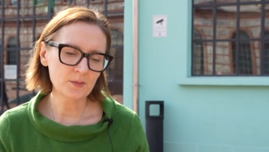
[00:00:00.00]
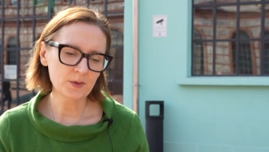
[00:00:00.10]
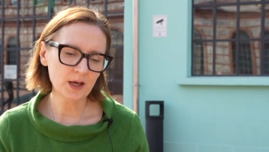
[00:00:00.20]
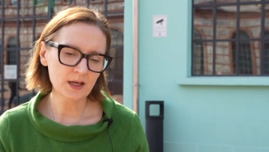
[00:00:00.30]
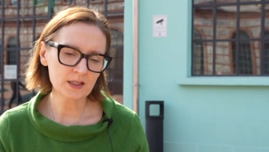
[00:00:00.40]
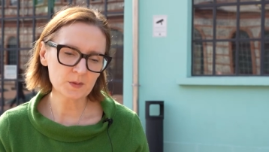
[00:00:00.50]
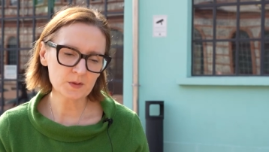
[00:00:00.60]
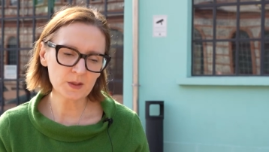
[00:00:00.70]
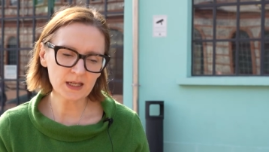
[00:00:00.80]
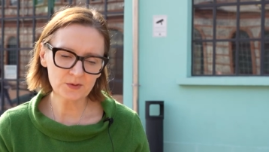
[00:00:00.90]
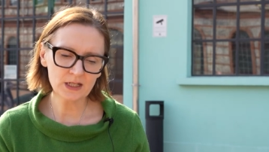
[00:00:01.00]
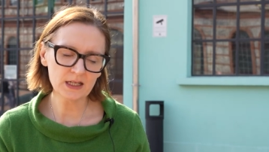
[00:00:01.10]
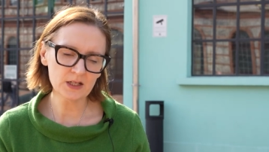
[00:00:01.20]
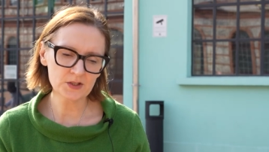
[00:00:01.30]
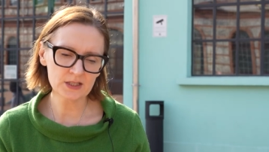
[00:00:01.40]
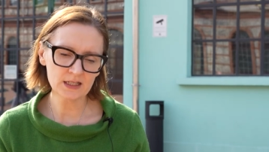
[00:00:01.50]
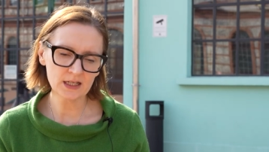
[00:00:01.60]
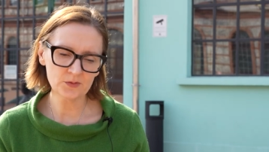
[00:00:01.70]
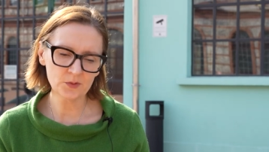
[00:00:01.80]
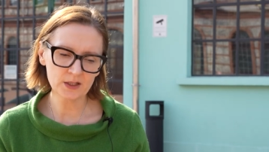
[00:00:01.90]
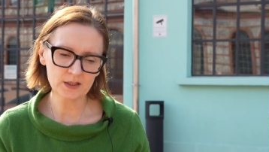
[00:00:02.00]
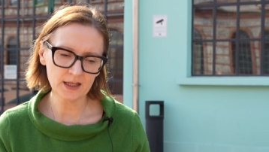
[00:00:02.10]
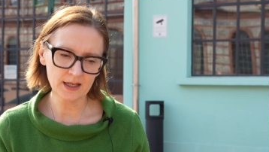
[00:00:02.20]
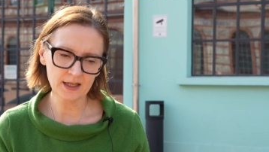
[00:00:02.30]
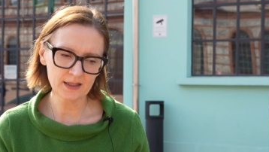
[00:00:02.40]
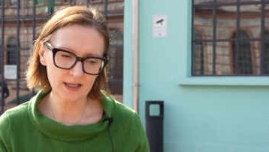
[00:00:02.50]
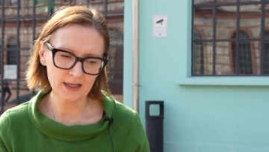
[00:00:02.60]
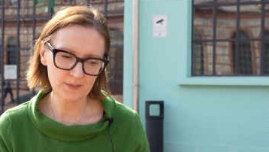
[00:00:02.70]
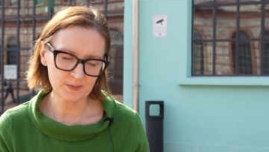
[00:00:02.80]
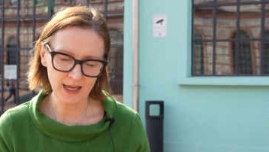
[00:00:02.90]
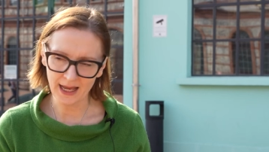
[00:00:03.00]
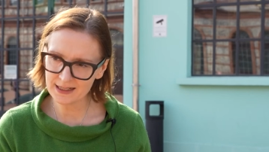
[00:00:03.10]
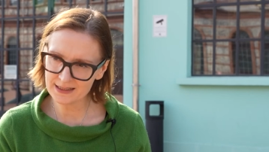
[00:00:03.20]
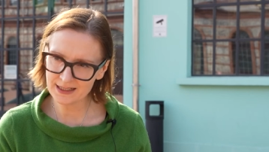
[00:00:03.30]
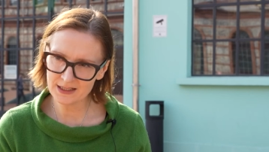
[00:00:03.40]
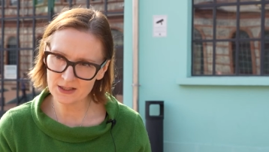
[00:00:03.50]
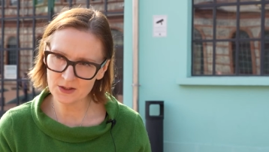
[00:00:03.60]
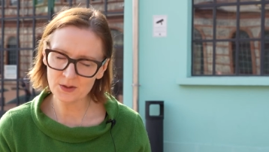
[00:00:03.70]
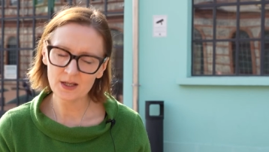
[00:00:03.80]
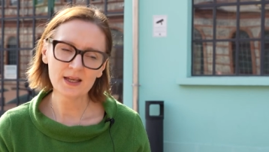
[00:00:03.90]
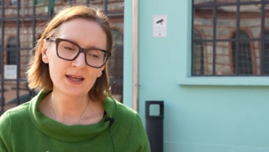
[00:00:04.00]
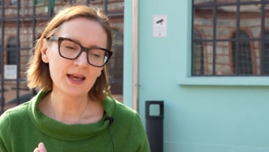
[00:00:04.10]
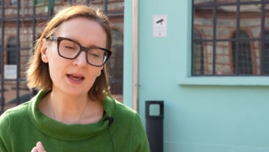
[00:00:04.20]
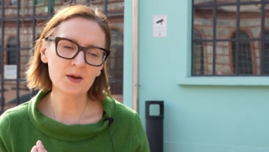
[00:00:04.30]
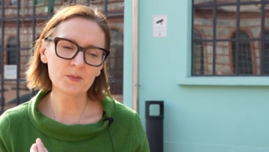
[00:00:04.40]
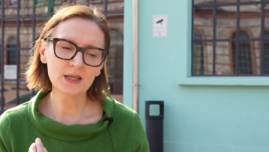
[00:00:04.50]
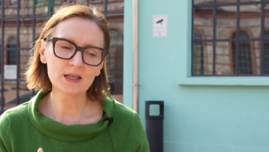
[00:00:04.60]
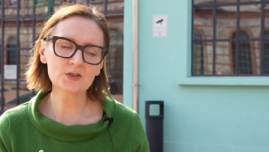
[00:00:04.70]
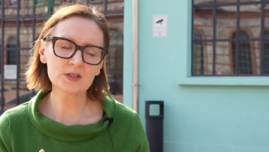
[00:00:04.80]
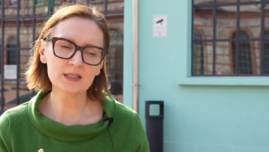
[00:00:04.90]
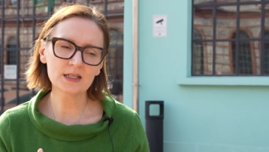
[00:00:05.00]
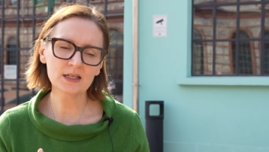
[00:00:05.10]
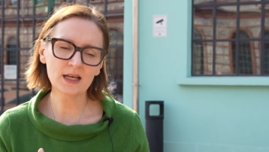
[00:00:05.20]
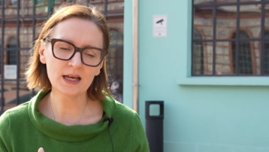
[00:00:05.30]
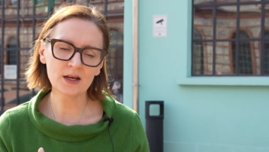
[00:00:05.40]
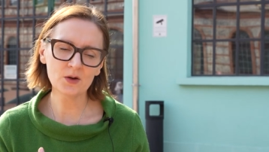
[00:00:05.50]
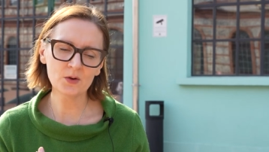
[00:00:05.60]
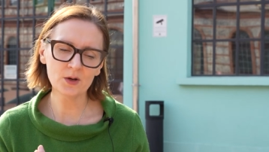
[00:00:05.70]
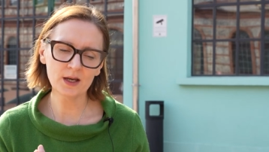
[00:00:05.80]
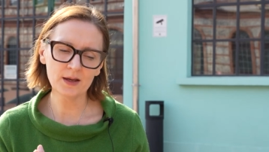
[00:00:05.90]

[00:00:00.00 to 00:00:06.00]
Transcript: I suppose being really interested in what the hand can do, being interested in how